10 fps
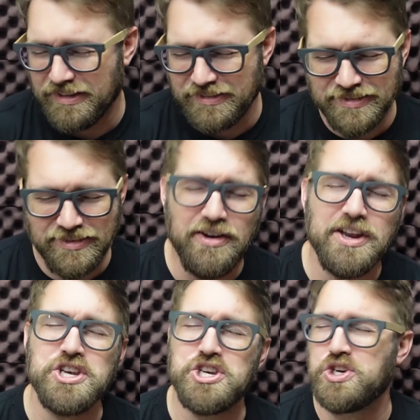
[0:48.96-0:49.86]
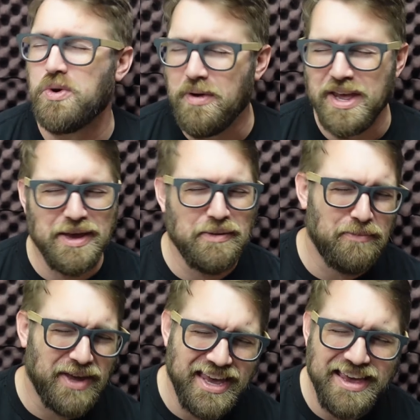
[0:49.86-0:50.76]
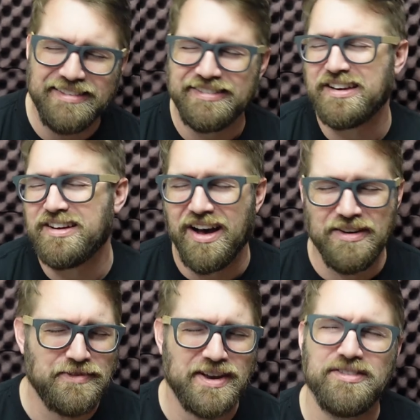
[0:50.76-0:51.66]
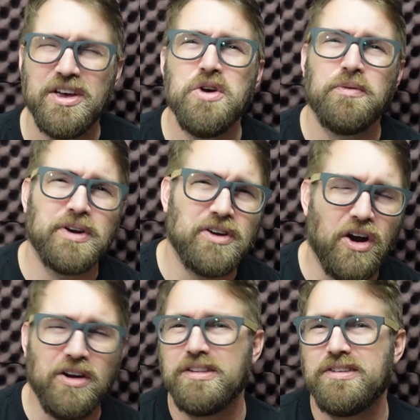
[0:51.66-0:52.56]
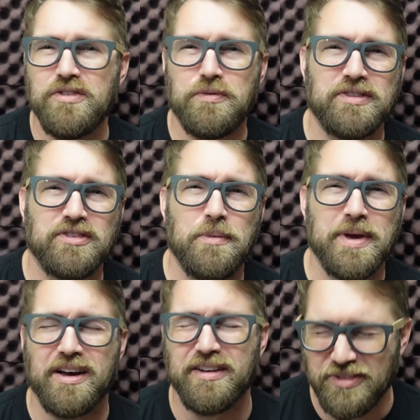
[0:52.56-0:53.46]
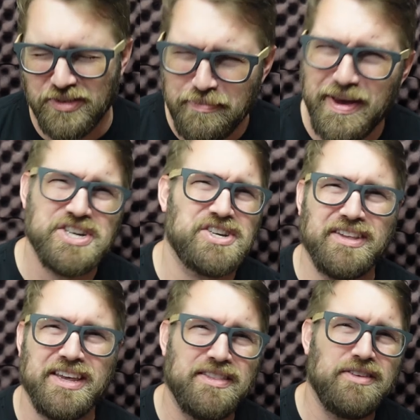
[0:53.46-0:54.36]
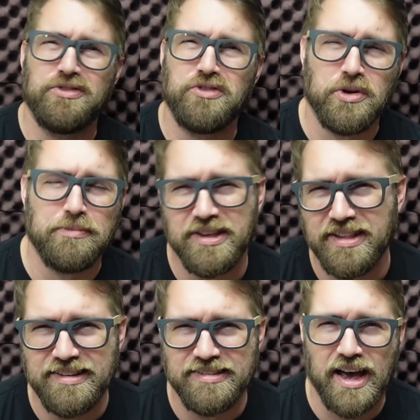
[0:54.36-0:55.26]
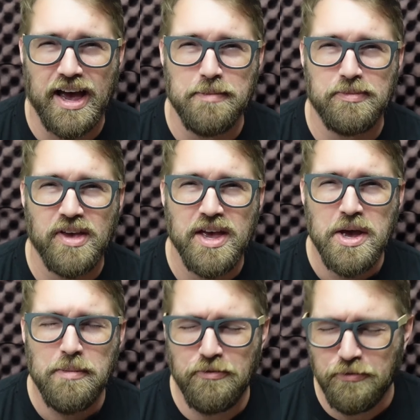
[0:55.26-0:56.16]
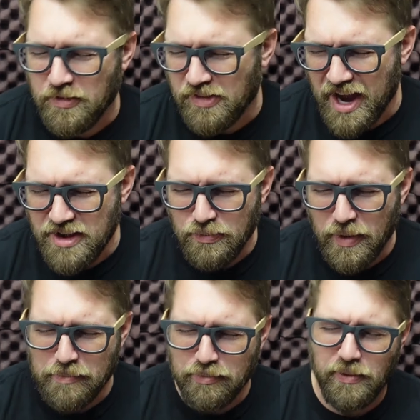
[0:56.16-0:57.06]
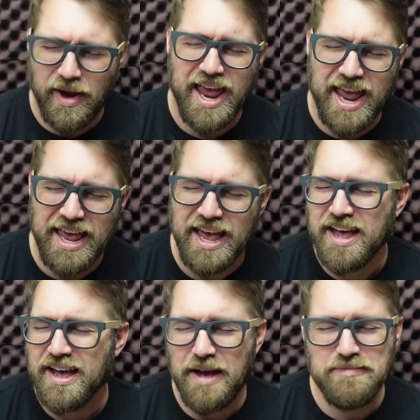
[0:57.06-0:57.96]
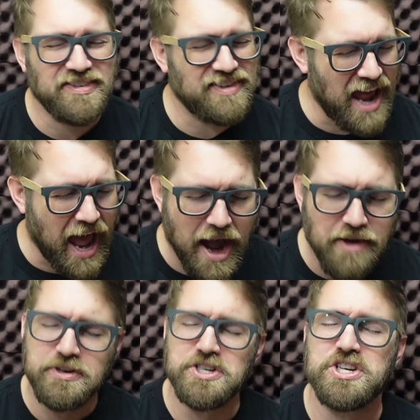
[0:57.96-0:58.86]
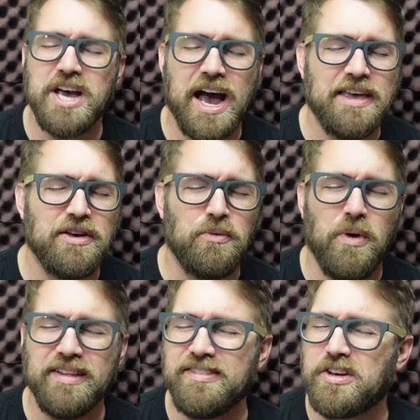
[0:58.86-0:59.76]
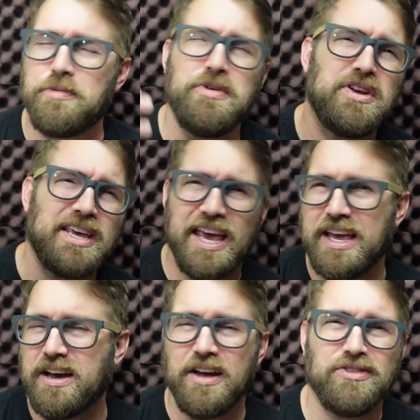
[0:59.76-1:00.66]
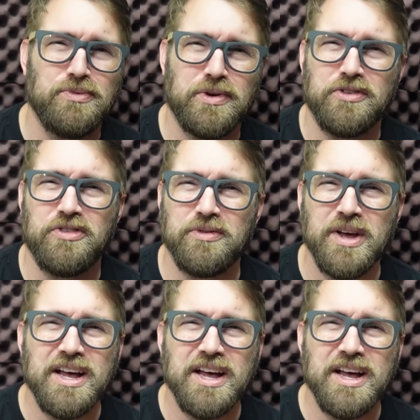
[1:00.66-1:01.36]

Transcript: start enjoying peace and confidence regardless of what's going on, especially in these turbulent times. But first, I just want to pray. I'm just an average guy that wants to communicate God's word. So